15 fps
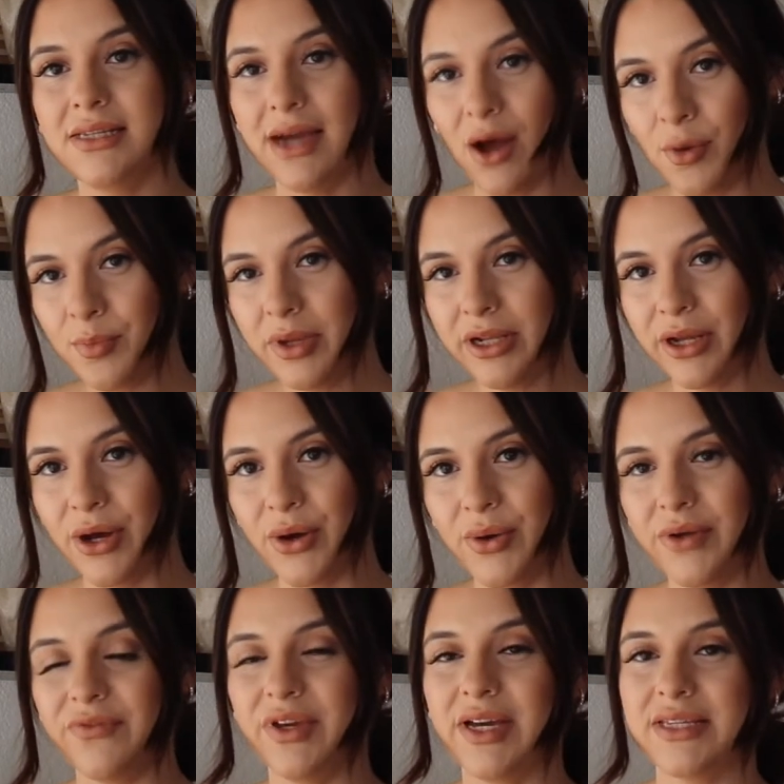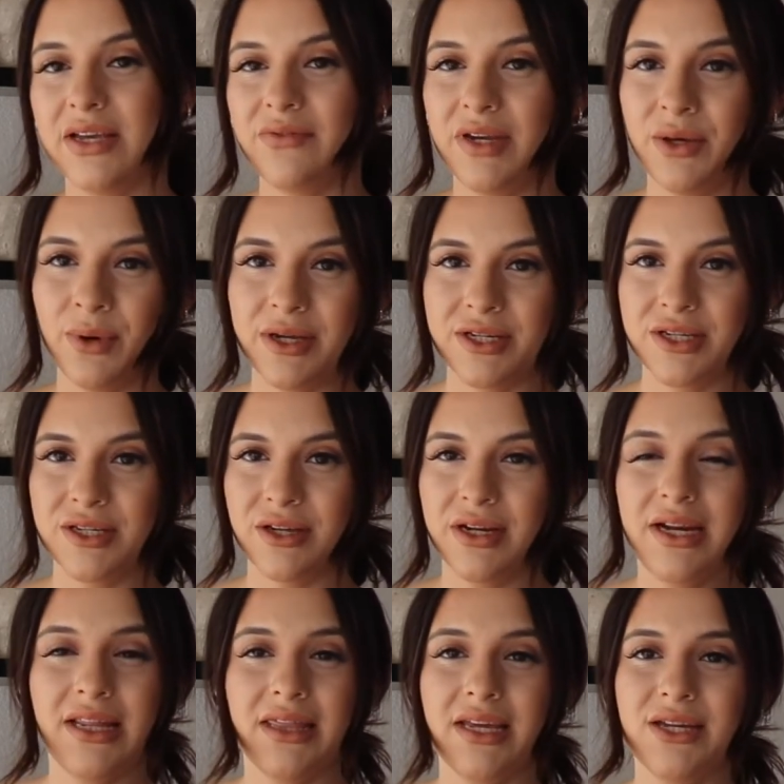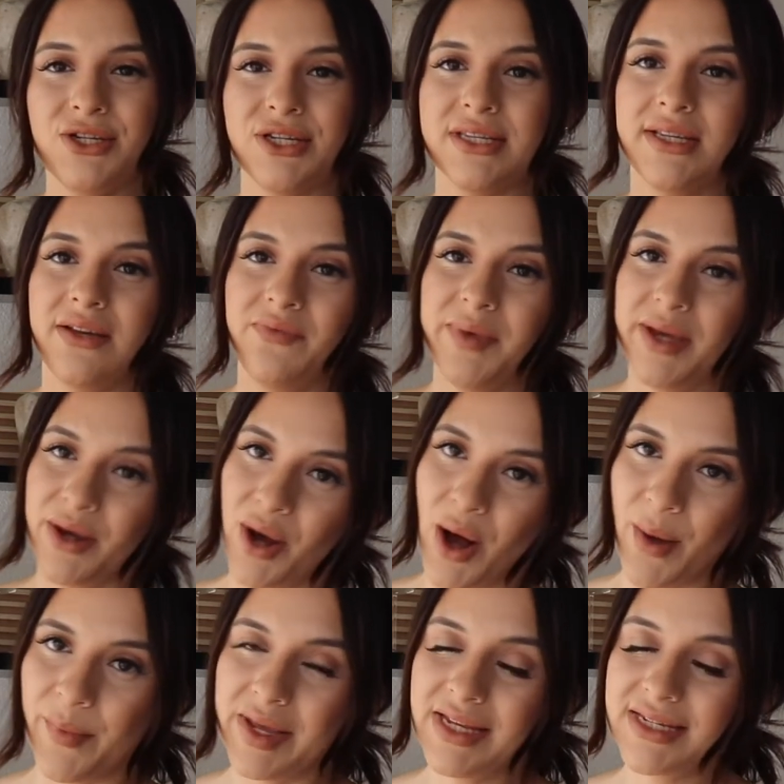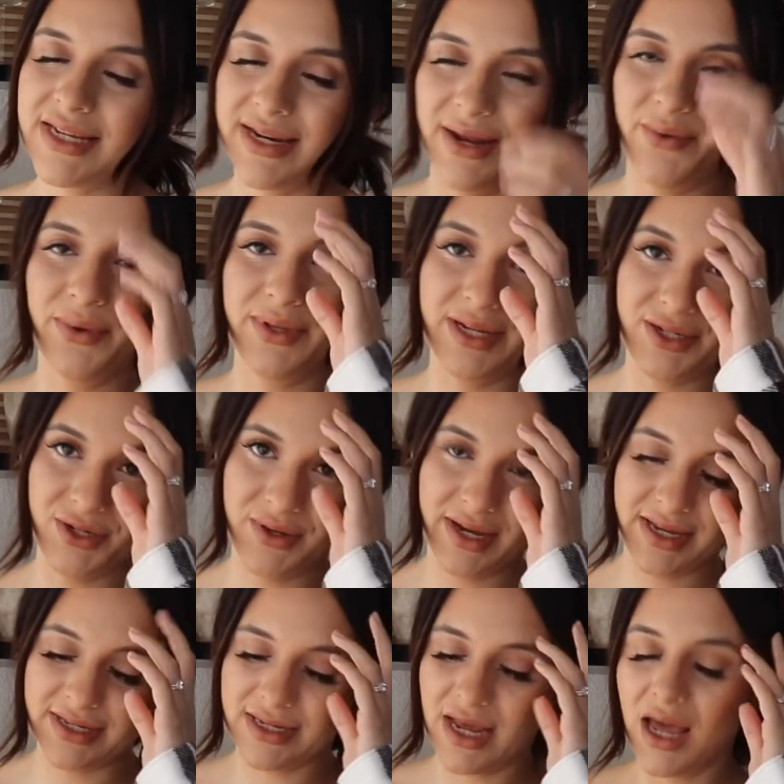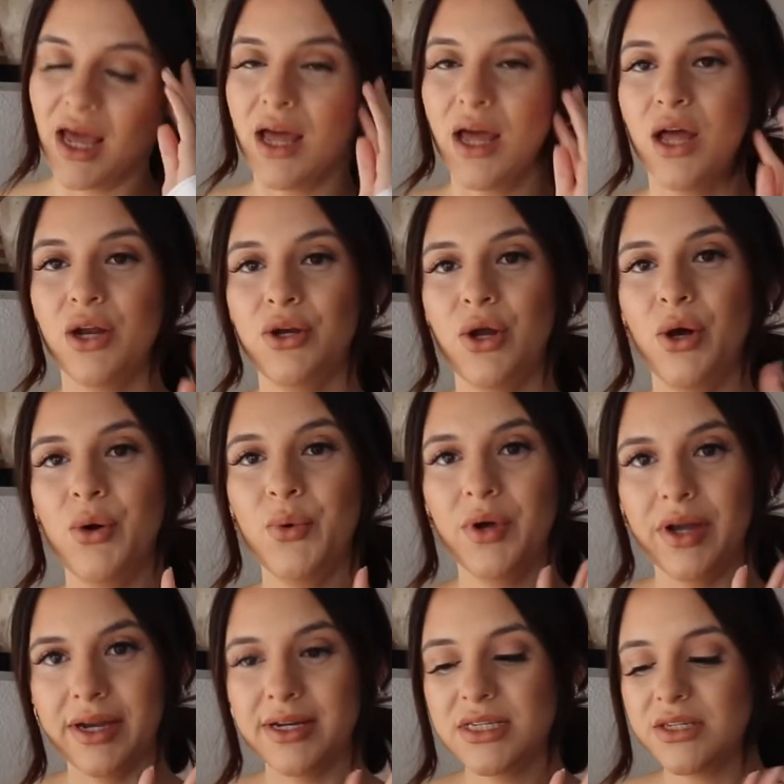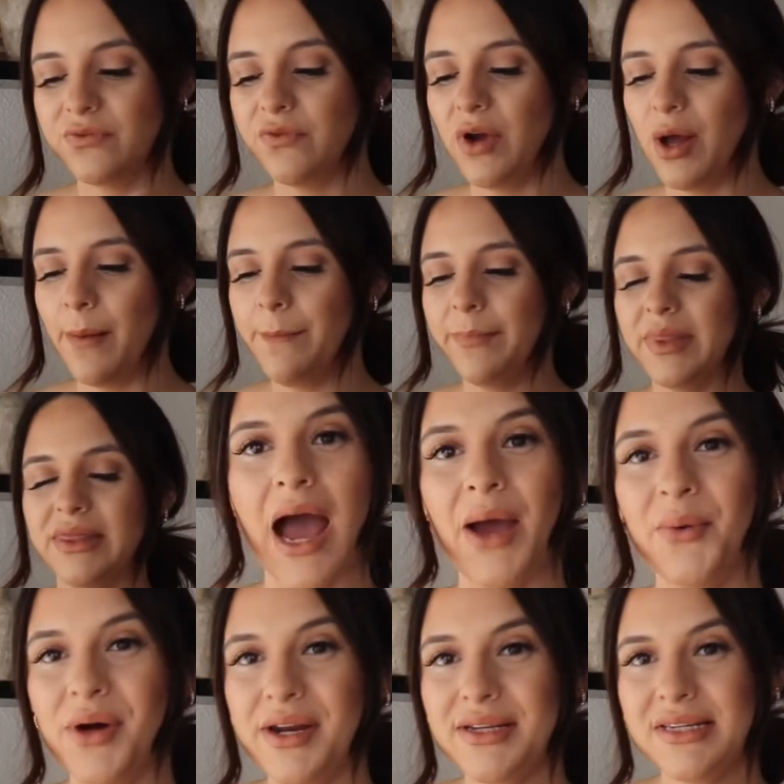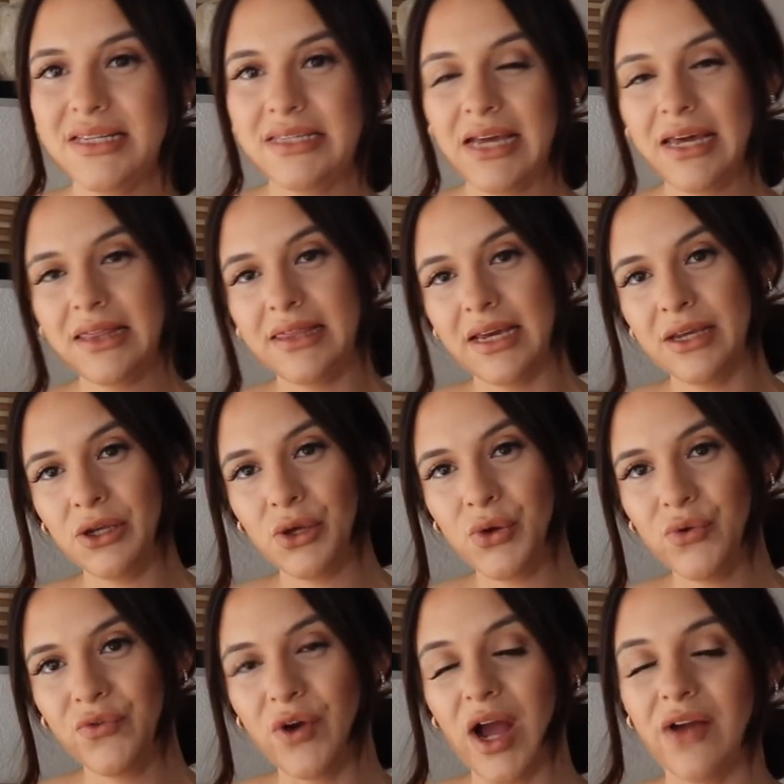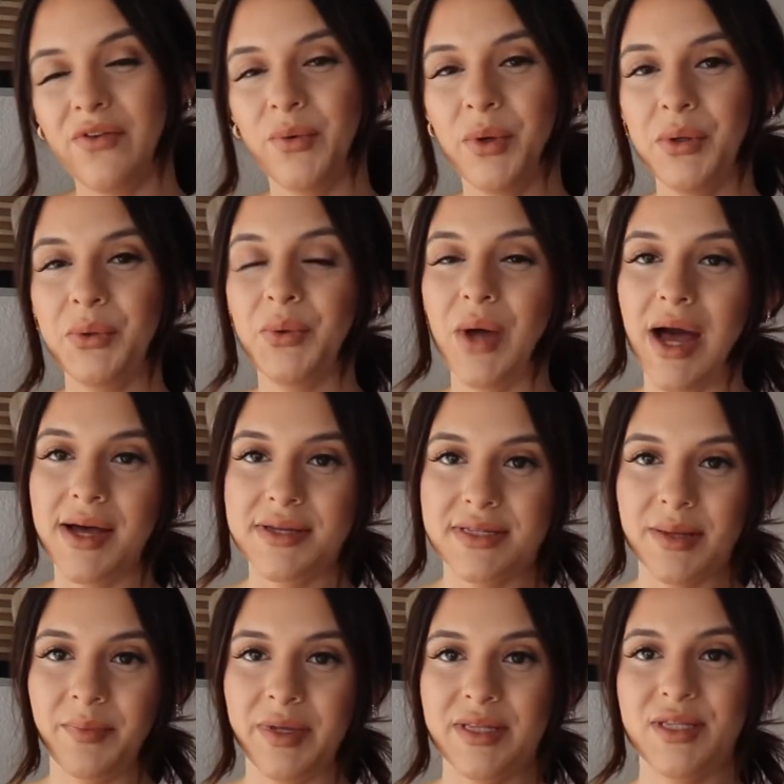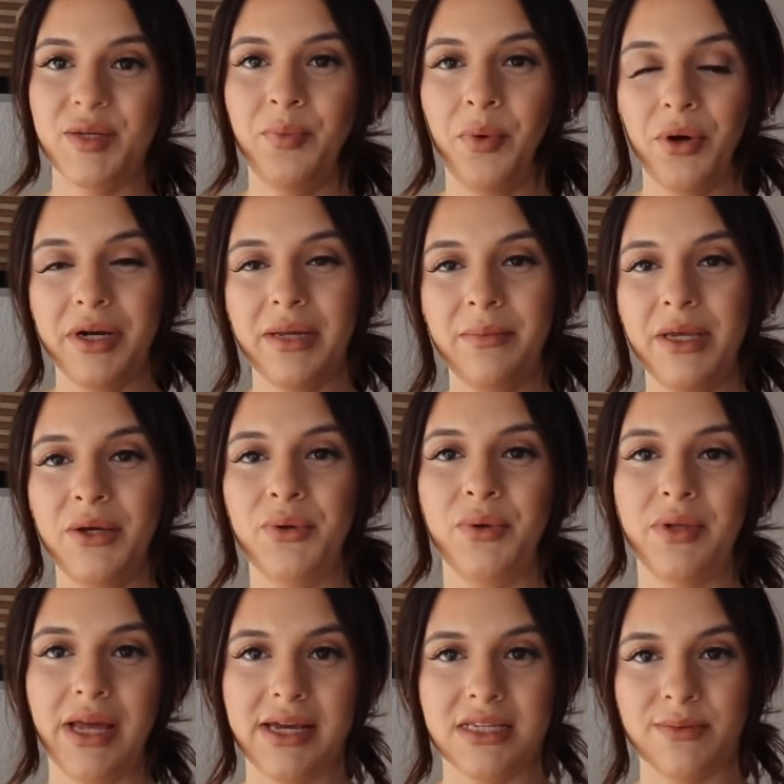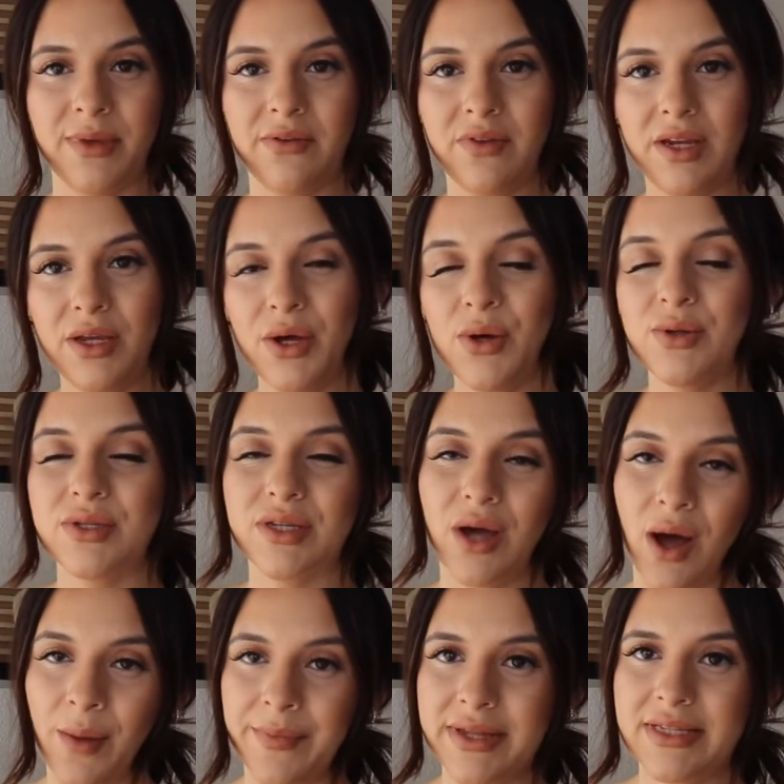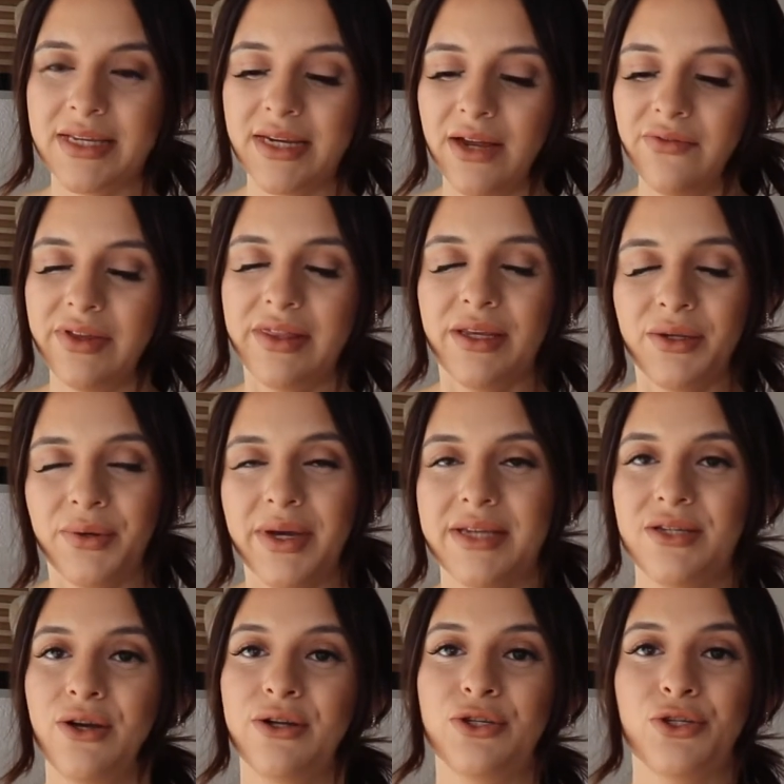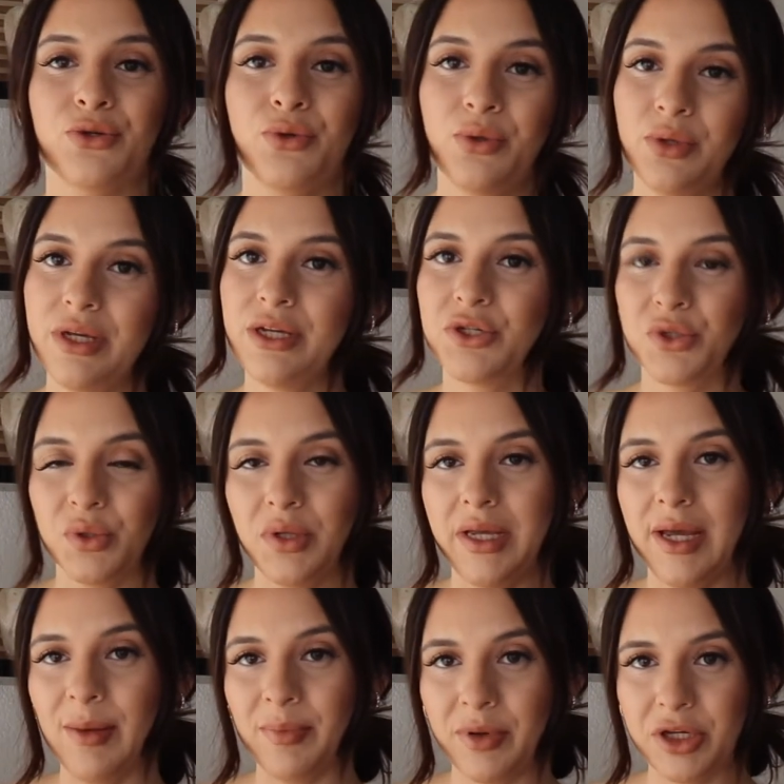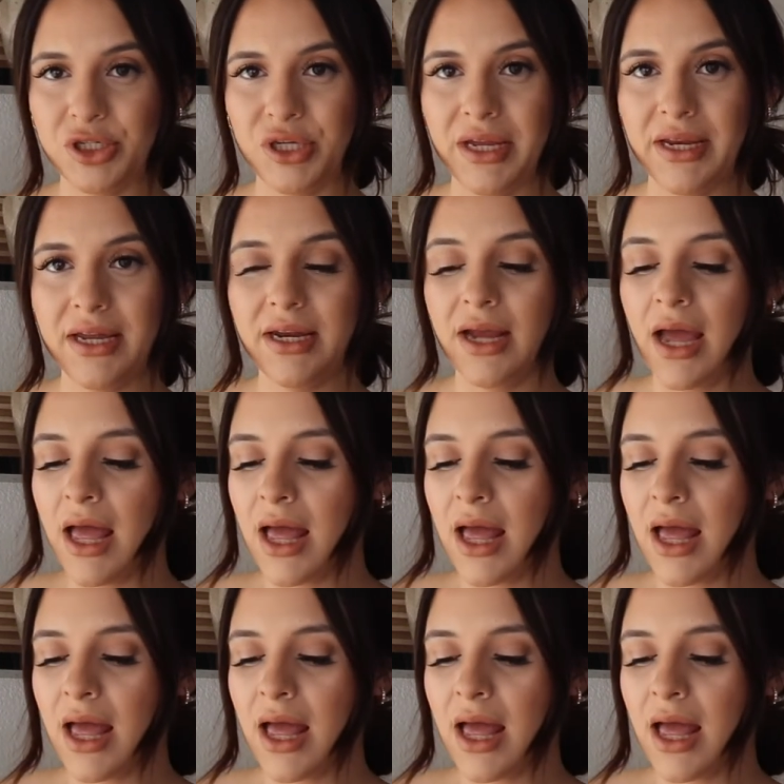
down below. If you guys have any questions on anything, just leave me a comment and I will let you guys know where it is from. I wanted to say thank you for everyone who has been supporting me, who likes my videos, comments, and everything. You guys are truly appreciated.